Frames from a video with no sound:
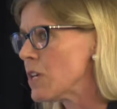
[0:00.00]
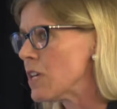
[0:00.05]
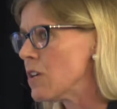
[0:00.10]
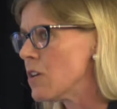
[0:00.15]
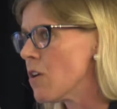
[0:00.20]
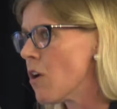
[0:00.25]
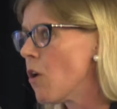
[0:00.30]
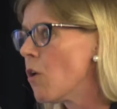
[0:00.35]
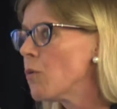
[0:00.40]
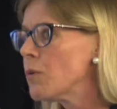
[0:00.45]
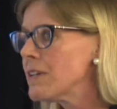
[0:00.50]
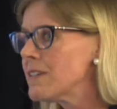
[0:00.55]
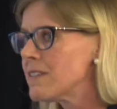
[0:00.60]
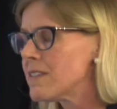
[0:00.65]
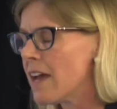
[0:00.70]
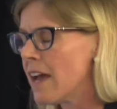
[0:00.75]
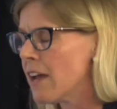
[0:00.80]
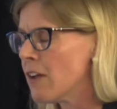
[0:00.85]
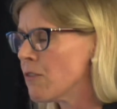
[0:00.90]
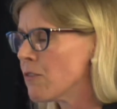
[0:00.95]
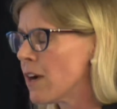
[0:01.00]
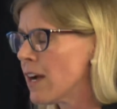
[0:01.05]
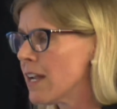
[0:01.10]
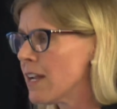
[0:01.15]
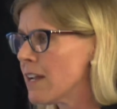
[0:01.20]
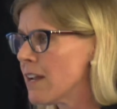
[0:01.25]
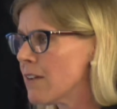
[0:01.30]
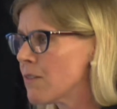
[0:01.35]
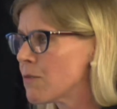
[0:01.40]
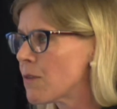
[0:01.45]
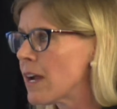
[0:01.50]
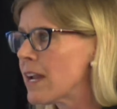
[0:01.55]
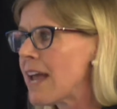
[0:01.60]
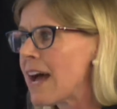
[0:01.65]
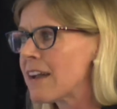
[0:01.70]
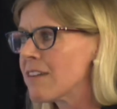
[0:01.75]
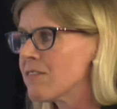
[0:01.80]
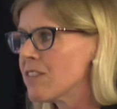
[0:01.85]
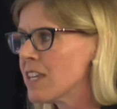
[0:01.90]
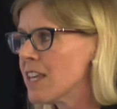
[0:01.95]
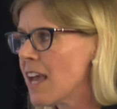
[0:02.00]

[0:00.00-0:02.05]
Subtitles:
we always say right out of the